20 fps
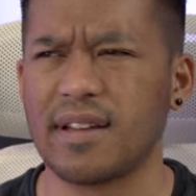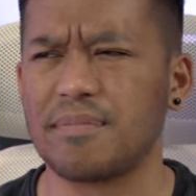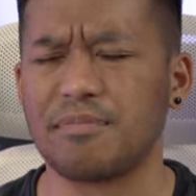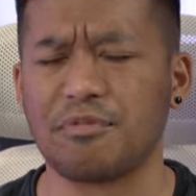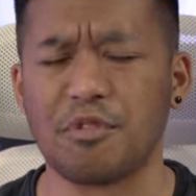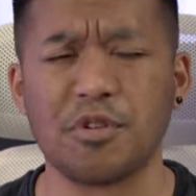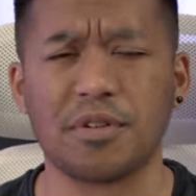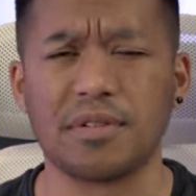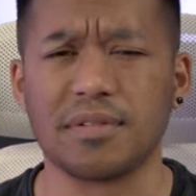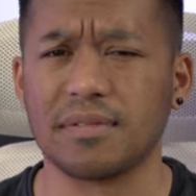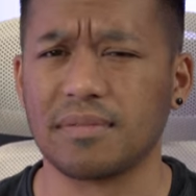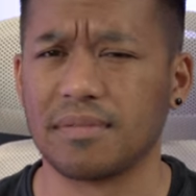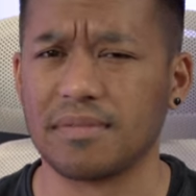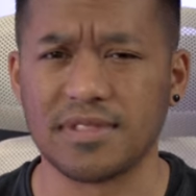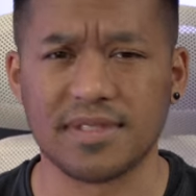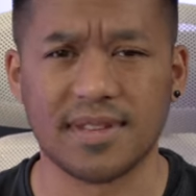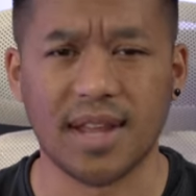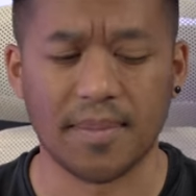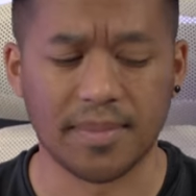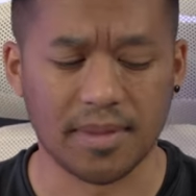I've
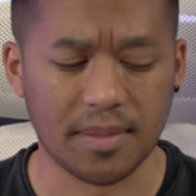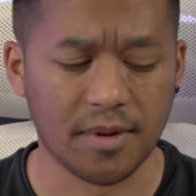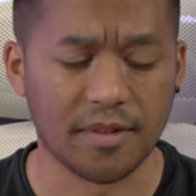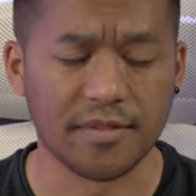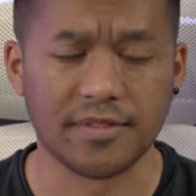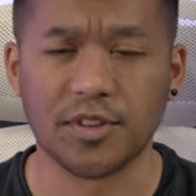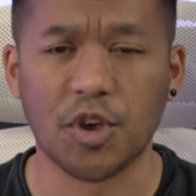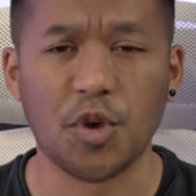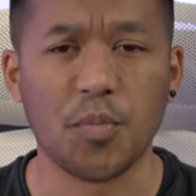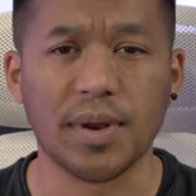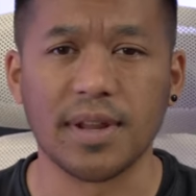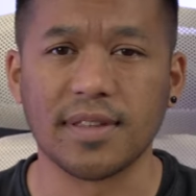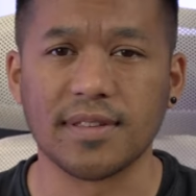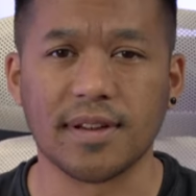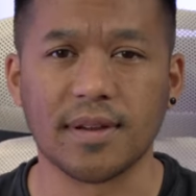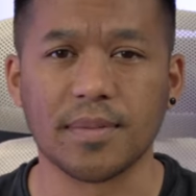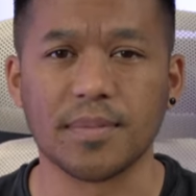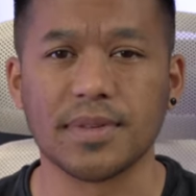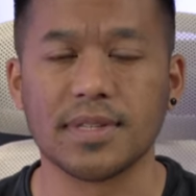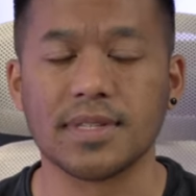snapped them off so many
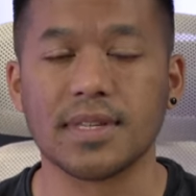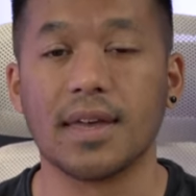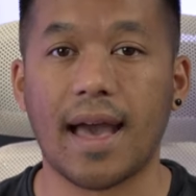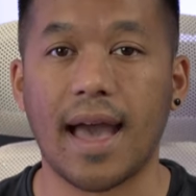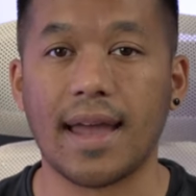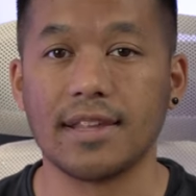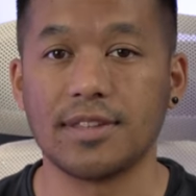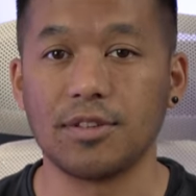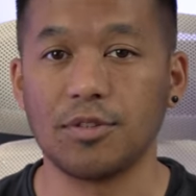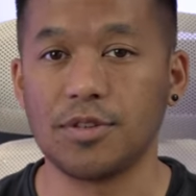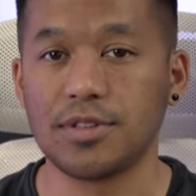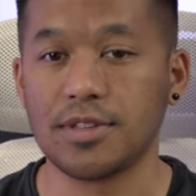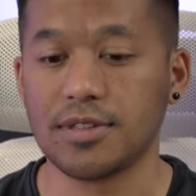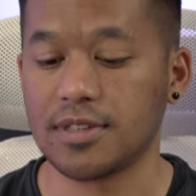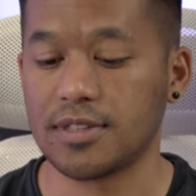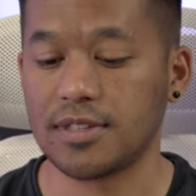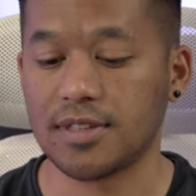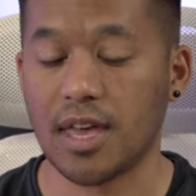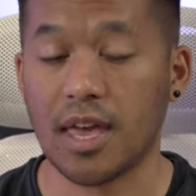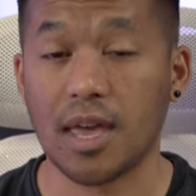times. And it still
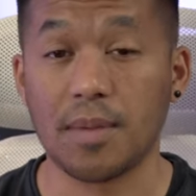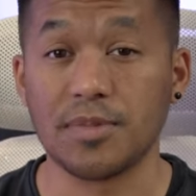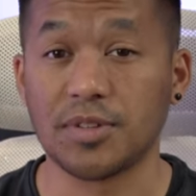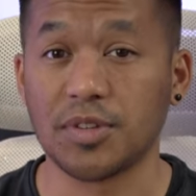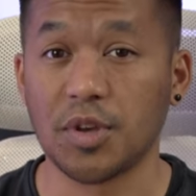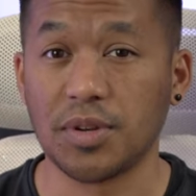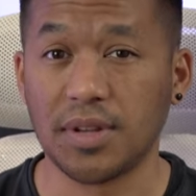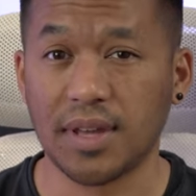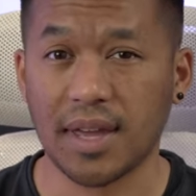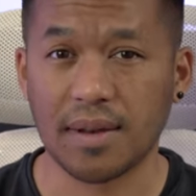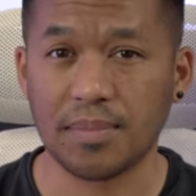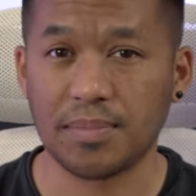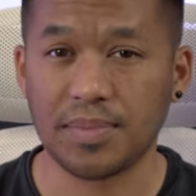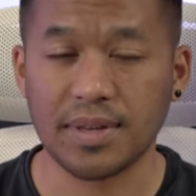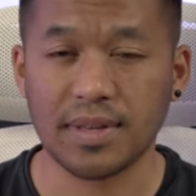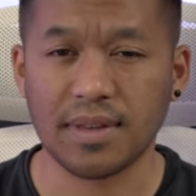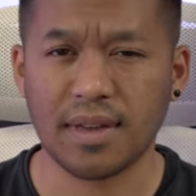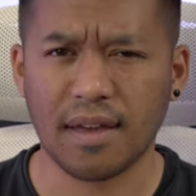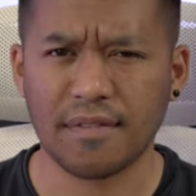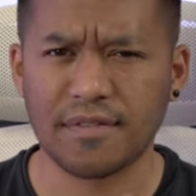uses the same Sony
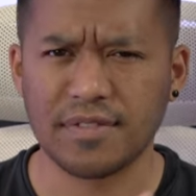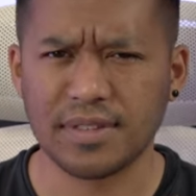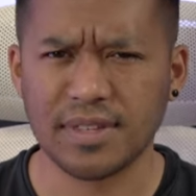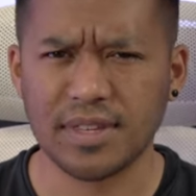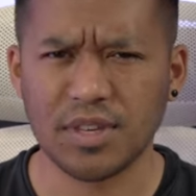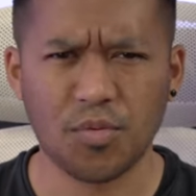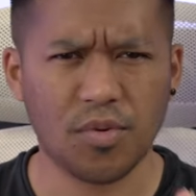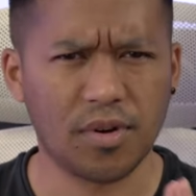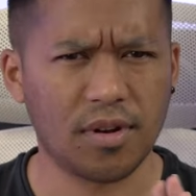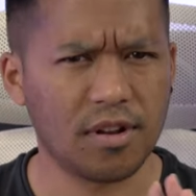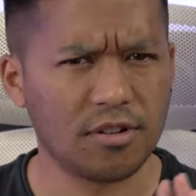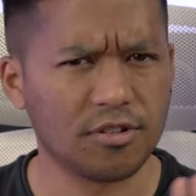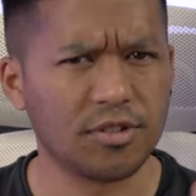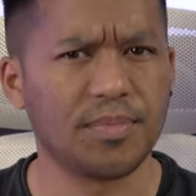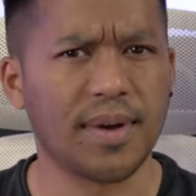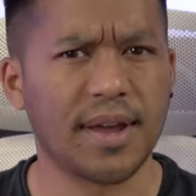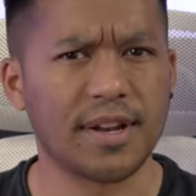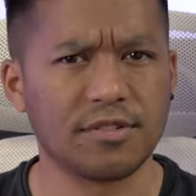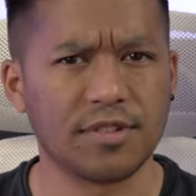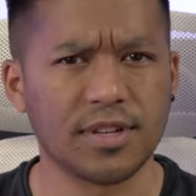
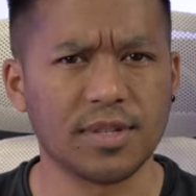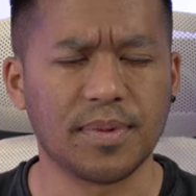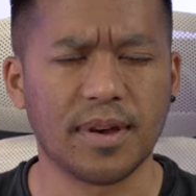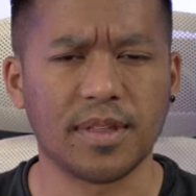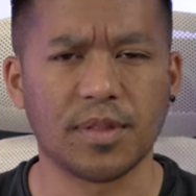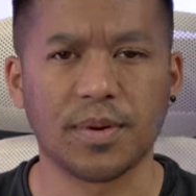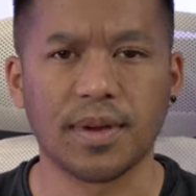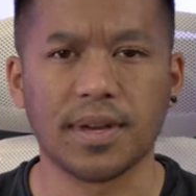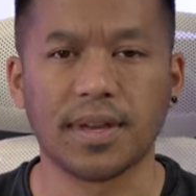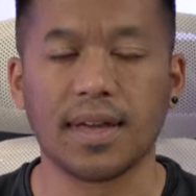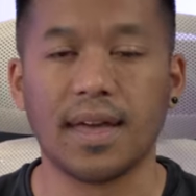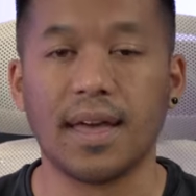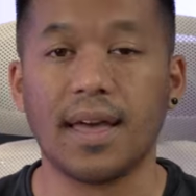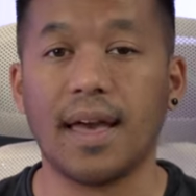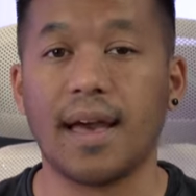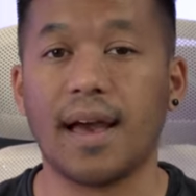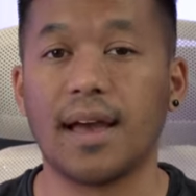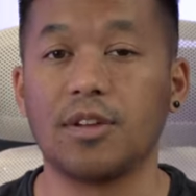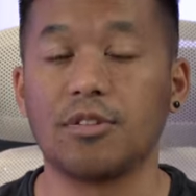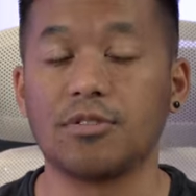NP-FZ100 batteries, by the way.
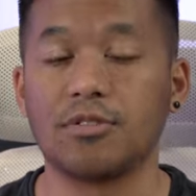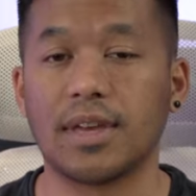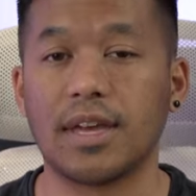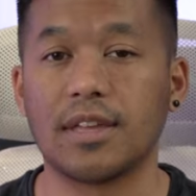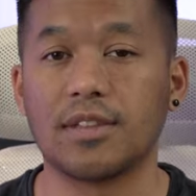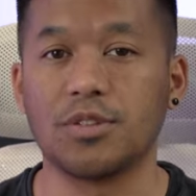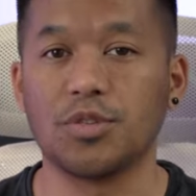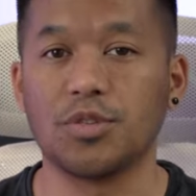And you also get